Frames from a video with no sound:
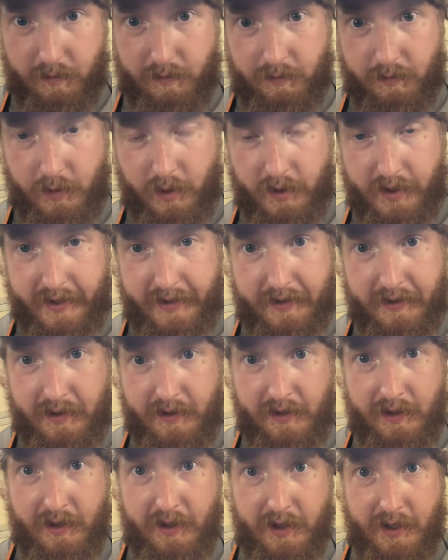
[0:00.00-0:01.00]
Boy.
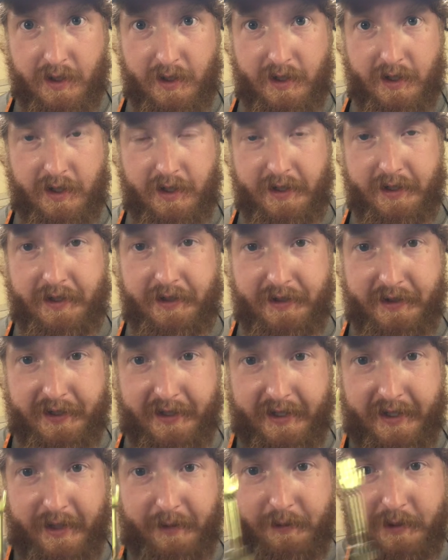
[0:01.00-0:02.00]
I didn't
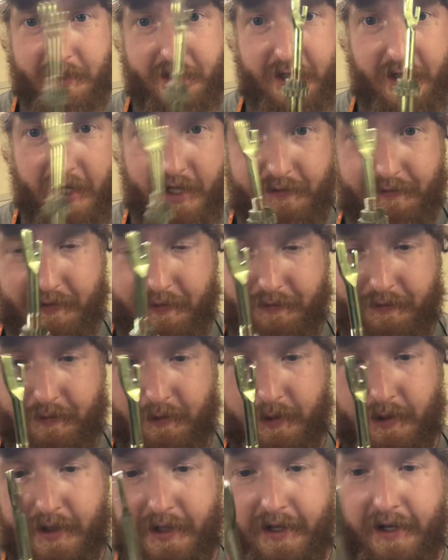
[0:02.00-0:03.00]
think I would talk for
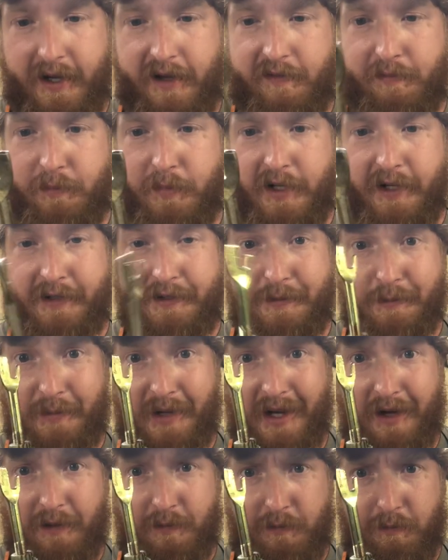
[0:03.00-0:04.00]
4.5 minutes
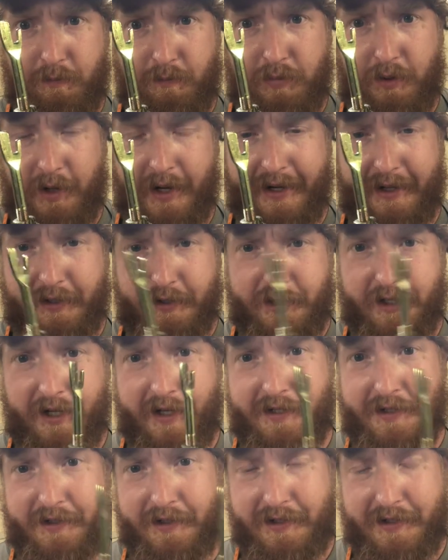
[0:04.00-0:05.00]
about brake
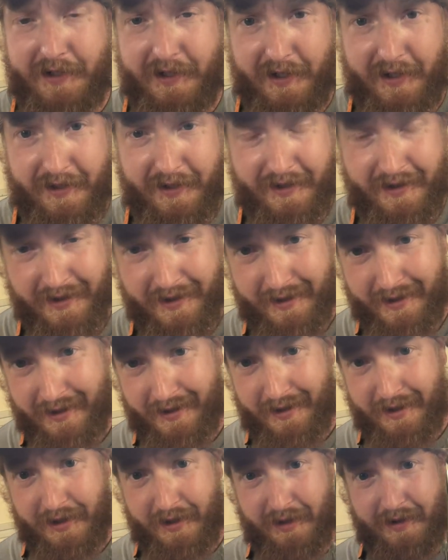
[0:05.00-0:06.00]
adjusters on
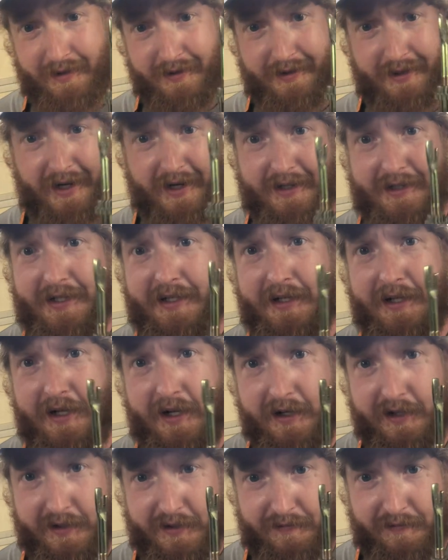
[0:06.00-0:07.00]

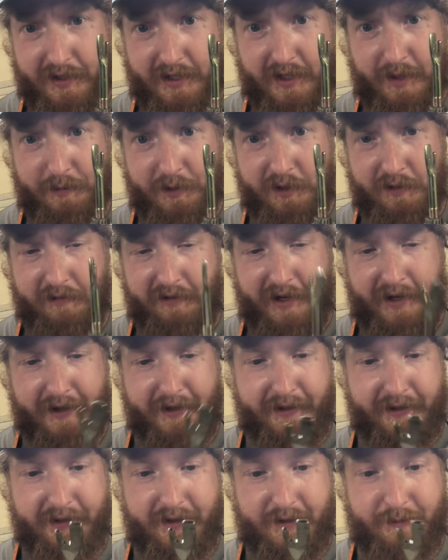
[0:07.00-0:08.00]
1980s VW
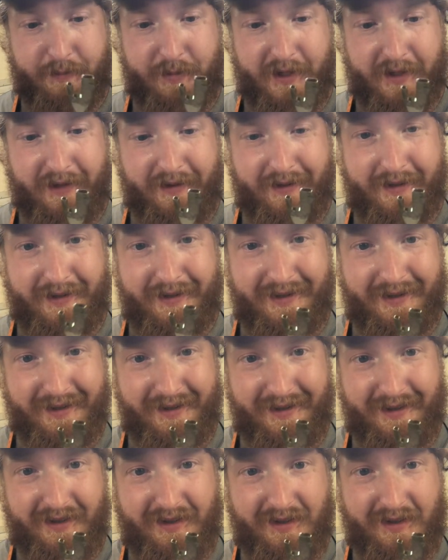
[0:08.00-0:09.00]
Vanagons, but
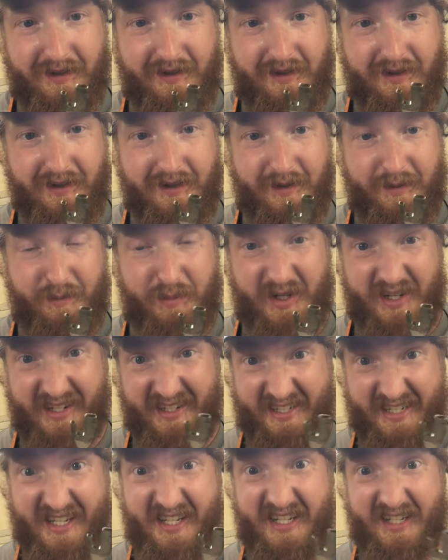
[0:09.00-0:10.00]
I
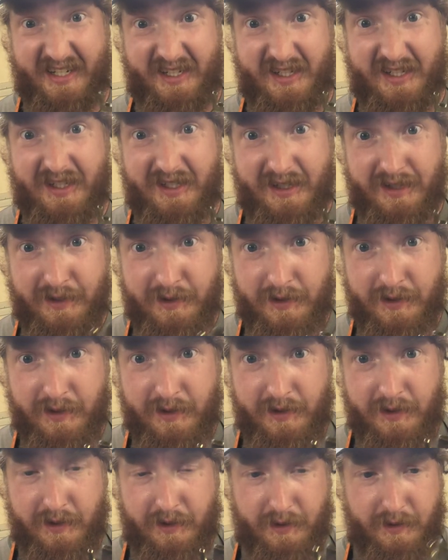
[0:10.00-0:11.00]
did.
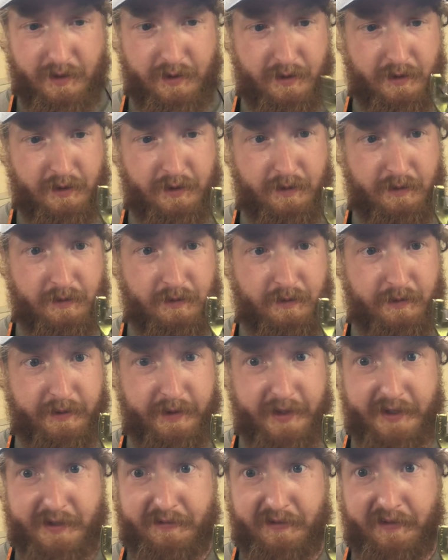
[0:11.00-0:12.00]

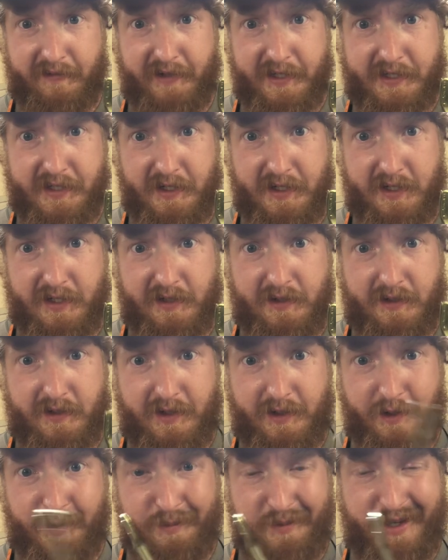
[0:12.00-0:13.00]
Thanks for listening.
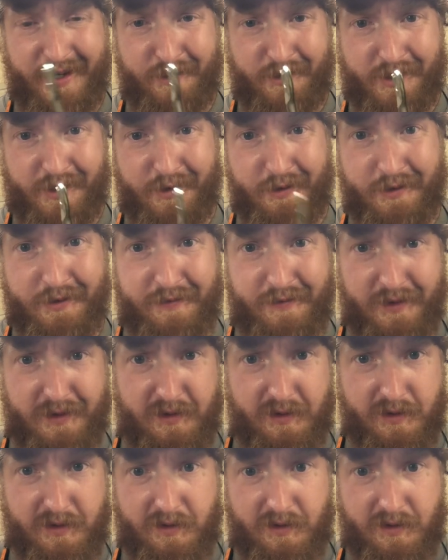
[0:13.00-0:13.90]
I hope that was useful.